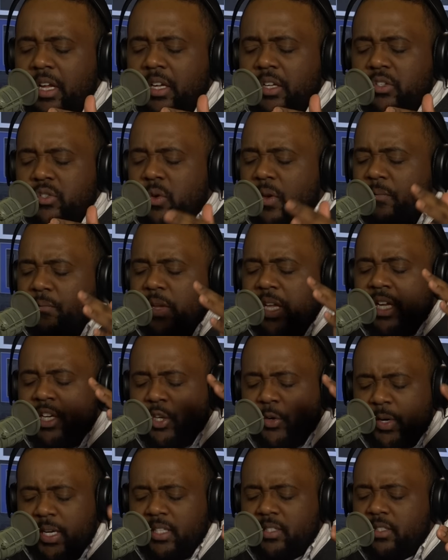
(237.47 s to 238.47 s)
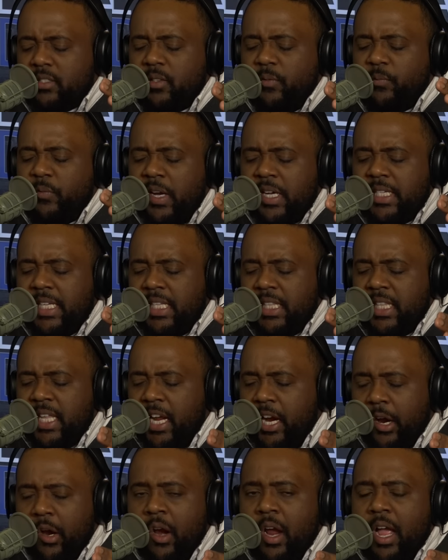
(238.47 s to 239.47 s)
So if he increases the funding
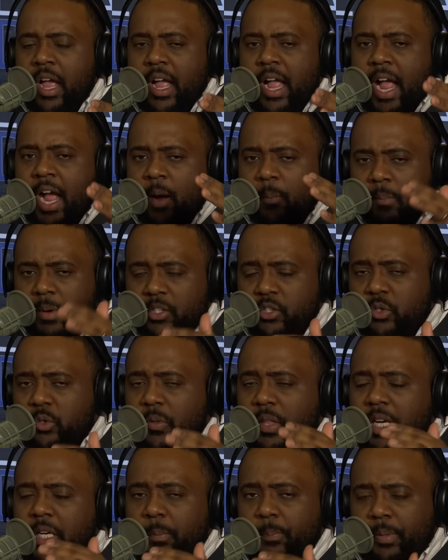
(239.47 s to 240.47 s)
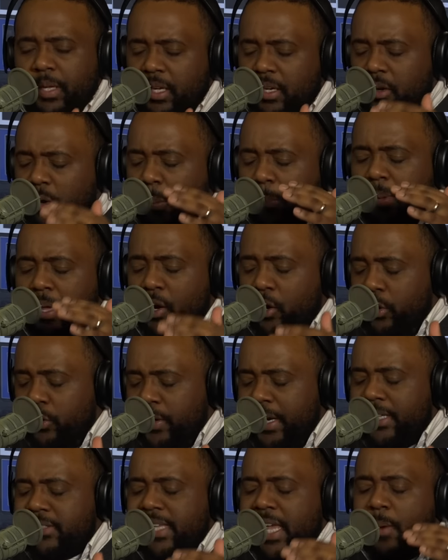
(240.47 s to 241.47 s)
there, how much do they depend on Pell Grants?